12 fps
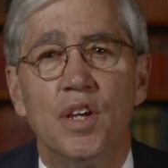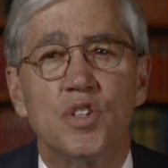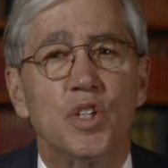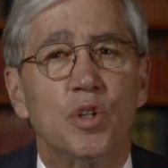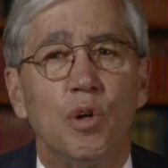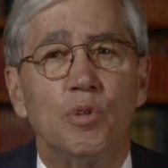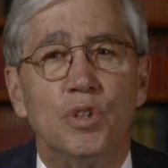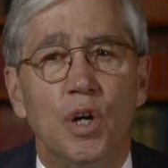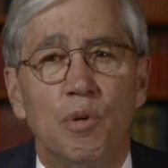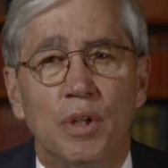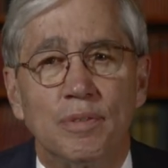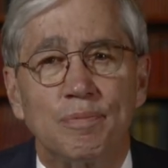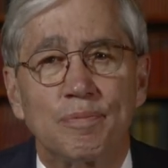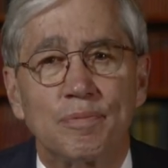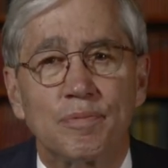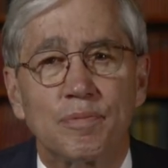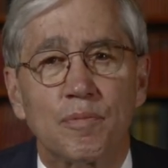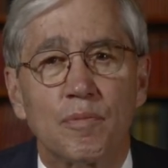She told no one.
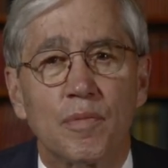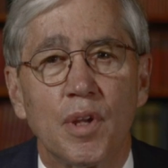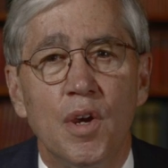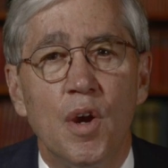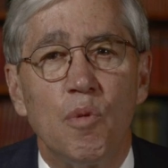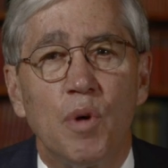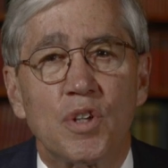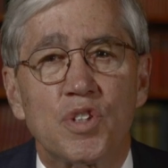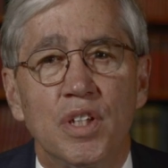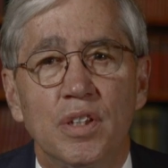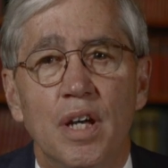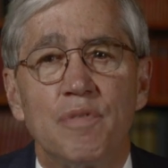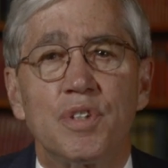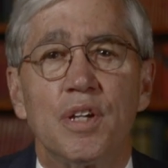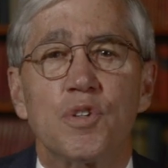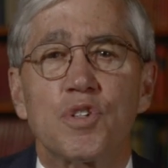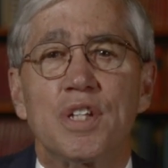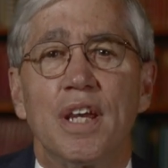While she loved to
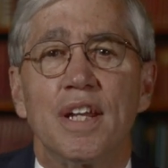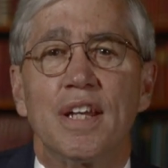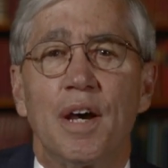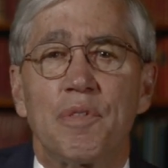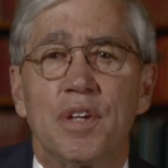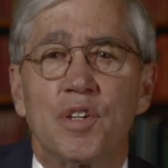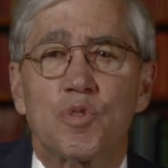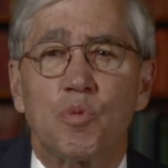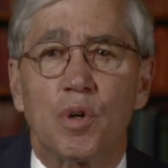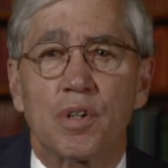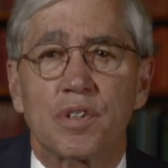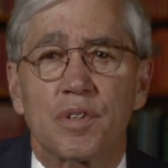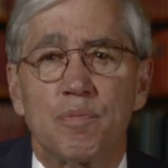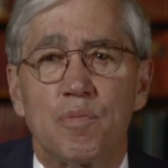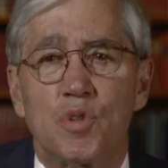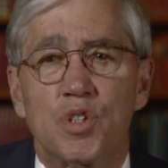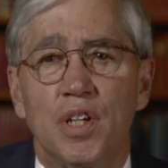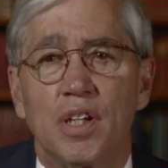understand how things worked,
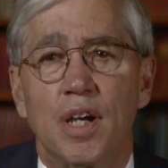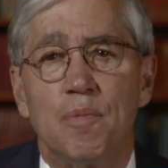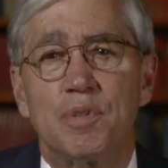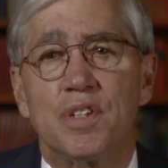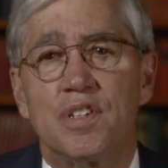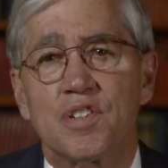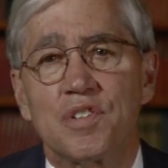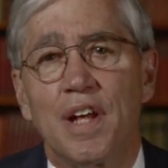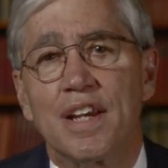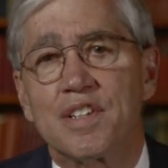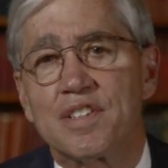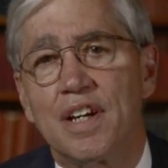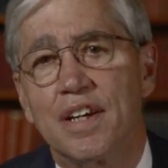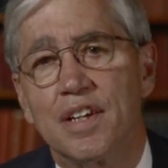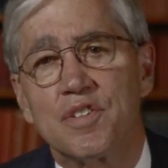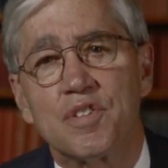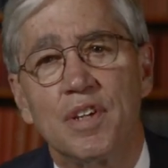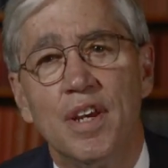she had come to dislike
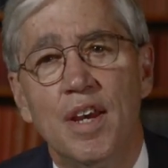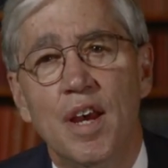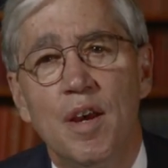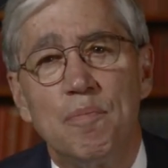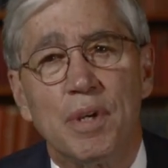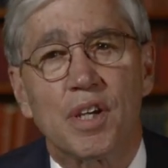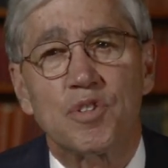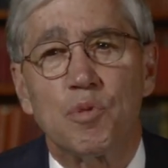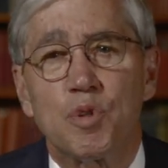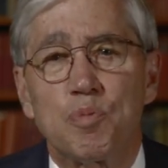science because it